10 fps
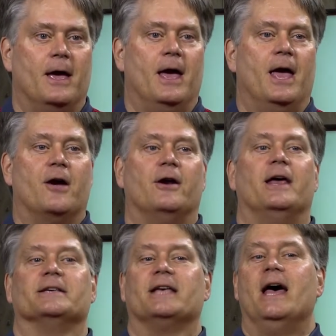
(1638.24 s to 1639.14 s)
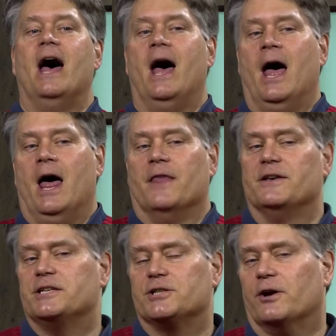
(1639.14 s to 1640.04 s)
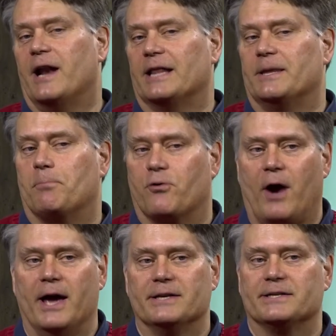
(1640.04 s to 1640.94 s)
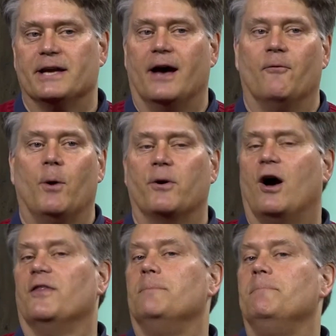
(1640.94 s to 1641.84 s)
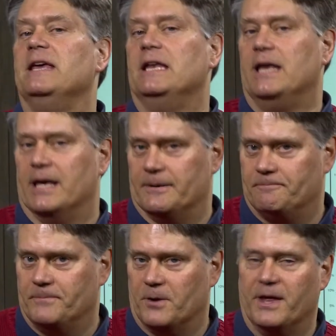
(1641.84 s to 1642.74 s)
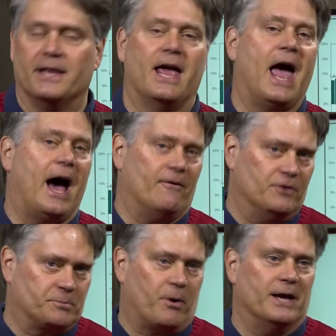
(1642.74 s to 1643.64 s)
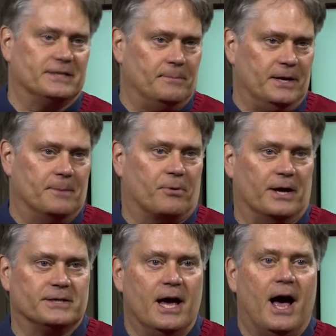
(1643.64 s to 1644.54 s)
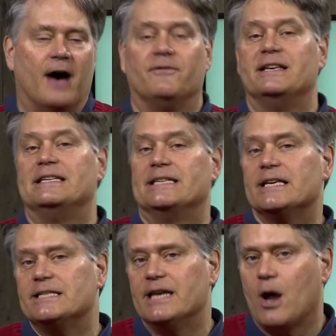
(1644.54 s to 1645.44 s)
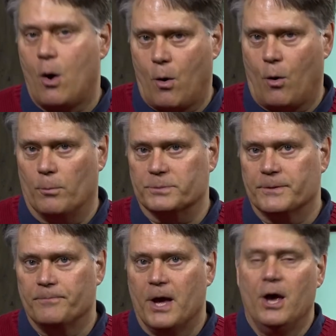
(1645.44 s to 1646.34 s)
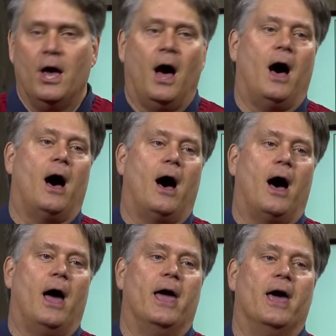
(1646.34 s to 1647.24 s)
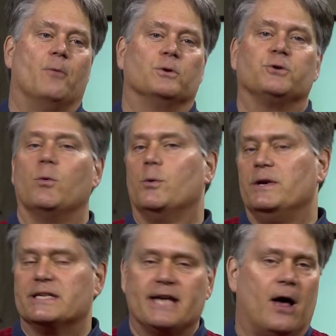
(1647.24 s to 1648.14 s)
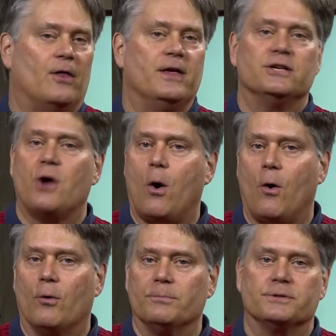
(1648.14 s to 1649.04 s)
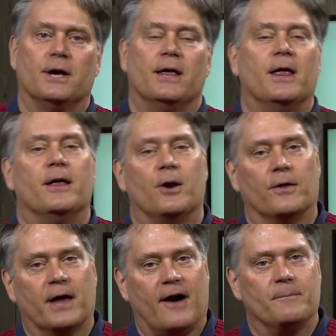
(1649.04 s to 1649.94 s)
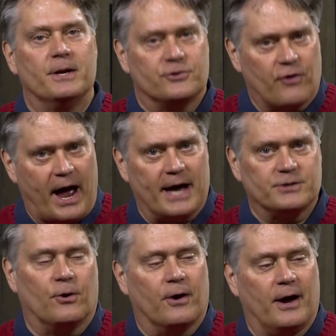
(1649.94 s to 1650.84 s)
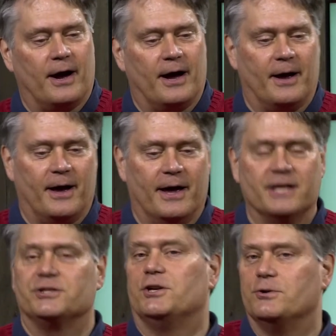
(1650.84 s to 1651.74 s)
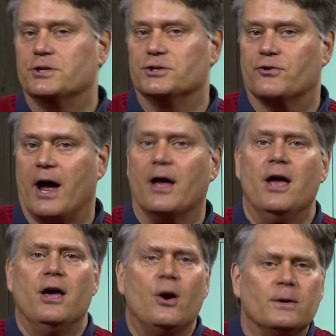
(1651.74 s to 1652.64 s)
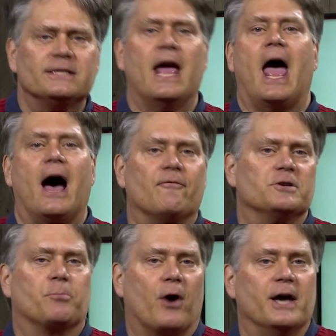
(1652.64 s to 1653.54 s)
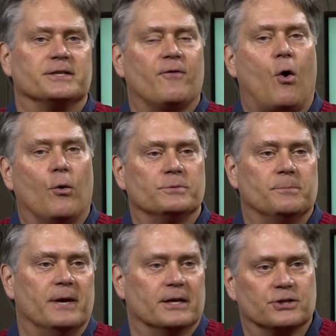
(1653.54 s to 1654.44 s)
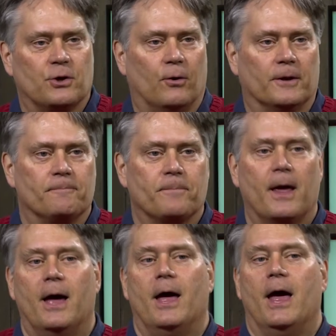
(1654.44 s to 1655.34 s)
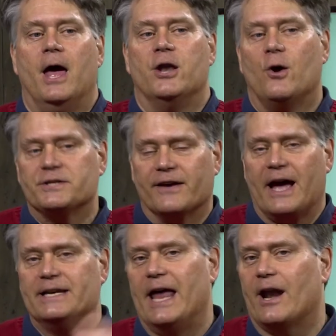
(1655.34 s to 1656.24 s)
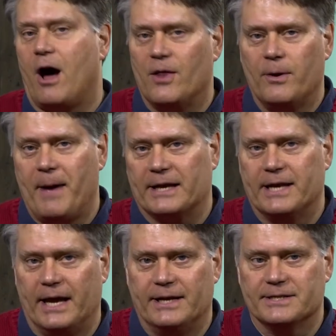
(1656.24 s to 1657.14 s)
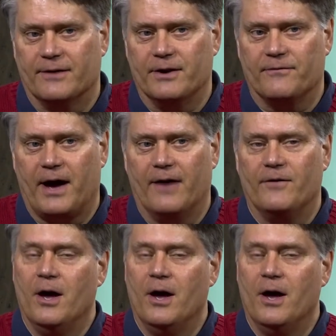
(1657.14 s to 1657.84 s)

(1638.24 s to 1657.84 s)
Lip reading: Here it is. This is looking at the price of what we call the median. Think of the average price, the median price of existing homes. And so when we sell these homes, the government tracks or institutions track, what's the average price of homes being sold? Notice I got data all the way back to 1975.